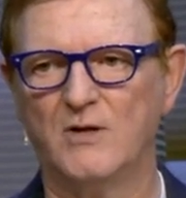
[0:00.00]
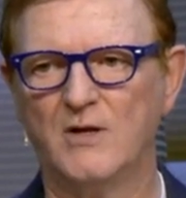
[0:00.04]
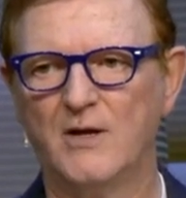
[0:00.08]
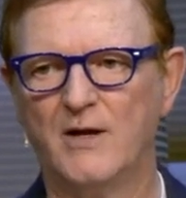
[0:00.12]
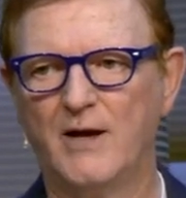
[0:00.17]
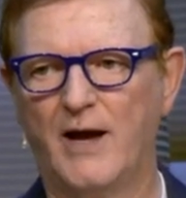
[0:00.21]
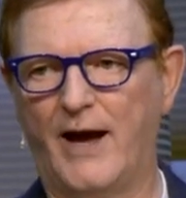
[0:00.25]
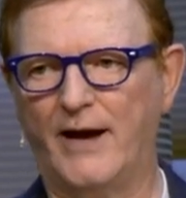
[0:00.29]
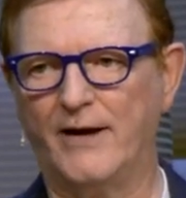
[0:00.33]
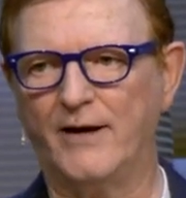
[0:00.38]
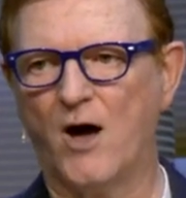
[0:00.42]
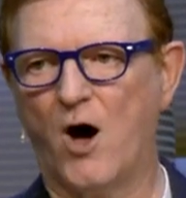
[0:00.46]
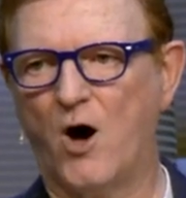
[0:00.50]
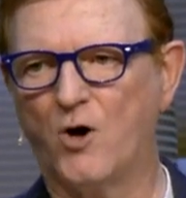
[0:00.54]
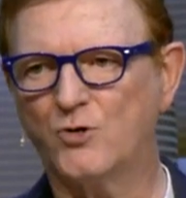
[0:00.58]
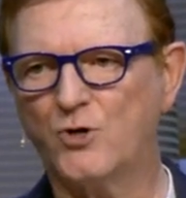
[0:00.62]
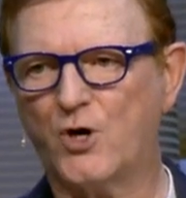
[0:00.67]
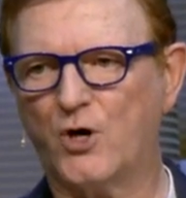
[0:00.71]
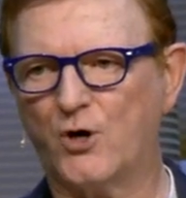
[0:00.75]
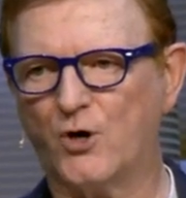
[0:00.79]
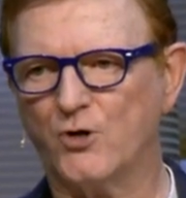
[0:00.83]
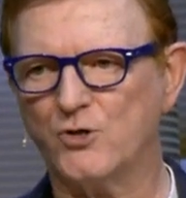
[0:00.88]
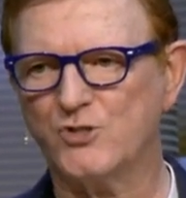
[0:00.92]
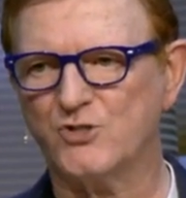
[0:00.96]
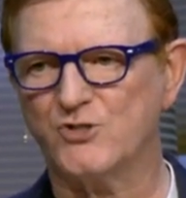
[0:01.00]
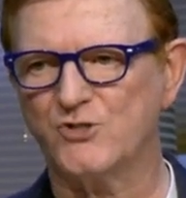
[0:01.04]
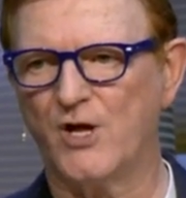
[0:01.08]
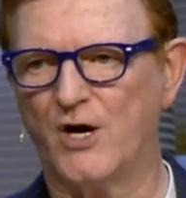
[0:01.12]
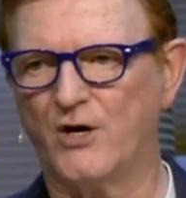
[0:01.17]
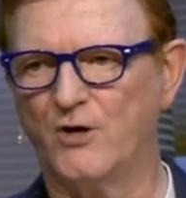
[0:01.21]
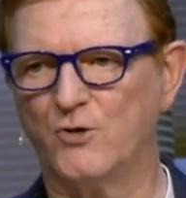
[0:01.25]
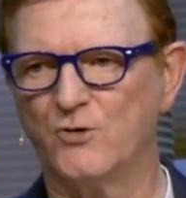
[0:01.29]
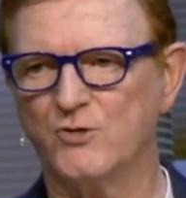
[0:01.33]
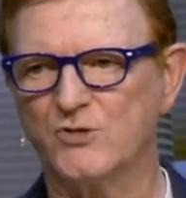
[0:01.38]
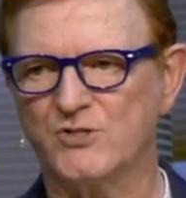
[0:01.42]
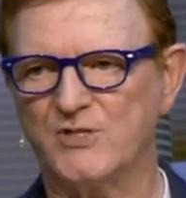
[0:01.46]
and I'll curse
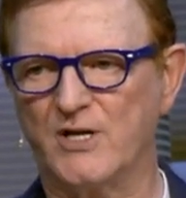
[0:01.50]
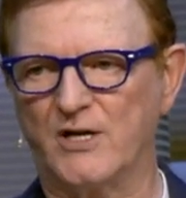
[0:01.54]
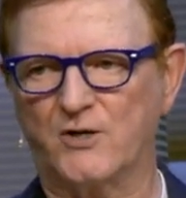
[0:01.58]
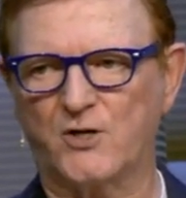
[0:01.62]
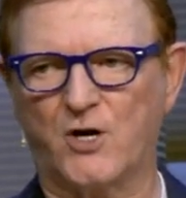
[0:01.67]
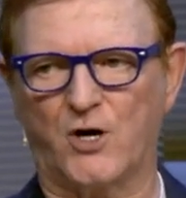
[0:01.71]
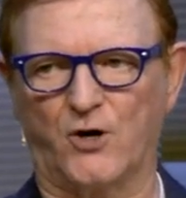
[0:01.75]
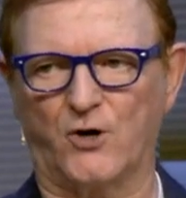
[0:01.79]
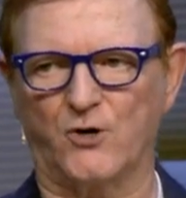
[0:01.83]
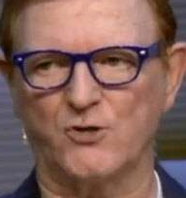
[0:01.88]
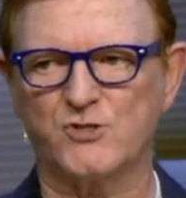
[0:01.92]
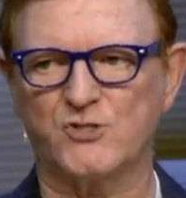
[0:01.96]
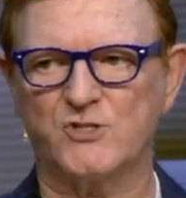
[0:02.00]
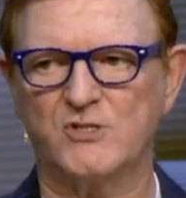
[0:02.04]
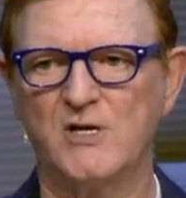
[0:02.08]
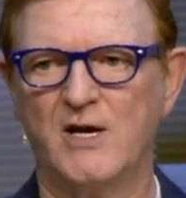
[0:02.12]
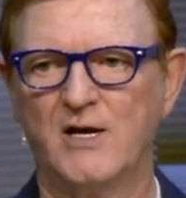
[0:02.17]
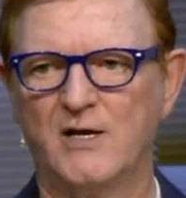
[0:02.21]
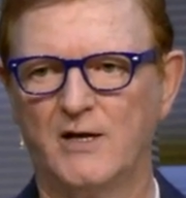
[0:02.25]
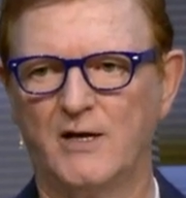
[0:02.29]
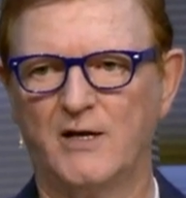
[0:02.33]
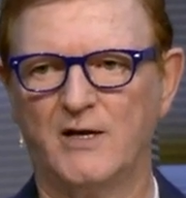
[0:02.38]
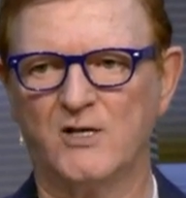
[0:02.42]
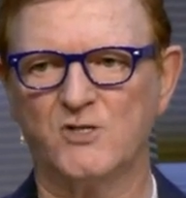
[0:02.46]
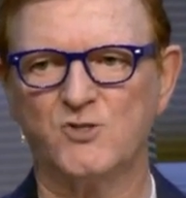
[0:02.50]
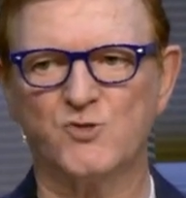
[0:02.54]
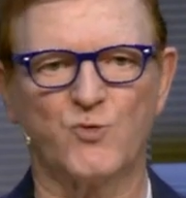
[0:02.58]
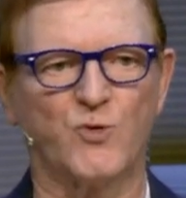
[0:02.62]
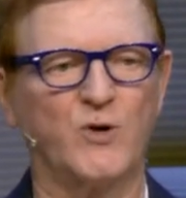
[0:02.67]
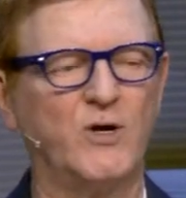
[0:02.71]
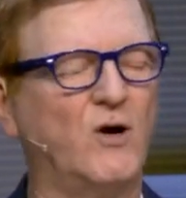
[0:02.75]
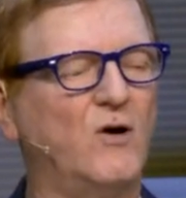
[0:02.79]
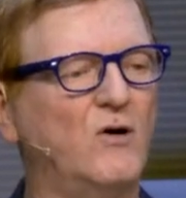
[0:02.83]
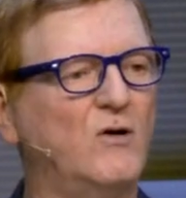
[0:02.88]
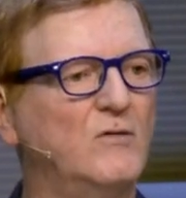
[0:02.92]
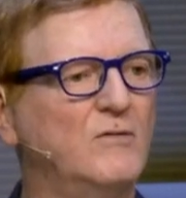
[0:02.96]
those that curse
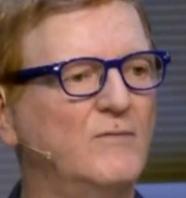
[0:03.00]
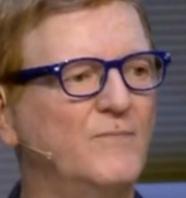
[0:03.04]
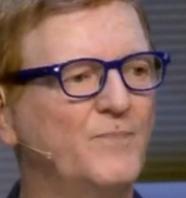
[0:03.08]
Israel.